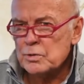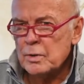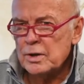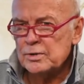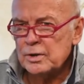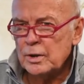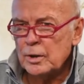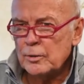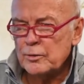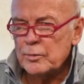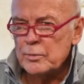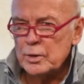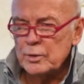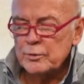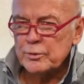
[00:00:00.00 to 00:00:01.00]
great to hear
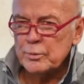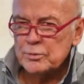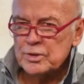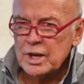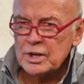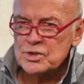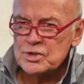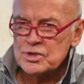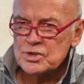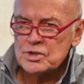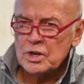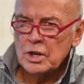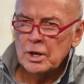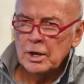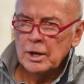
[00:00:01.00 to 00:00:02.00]
from you from
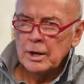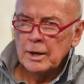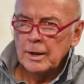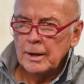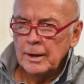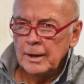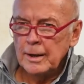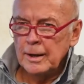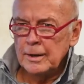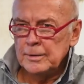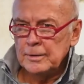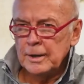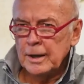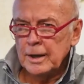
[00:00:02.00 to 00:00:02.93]
Texas. And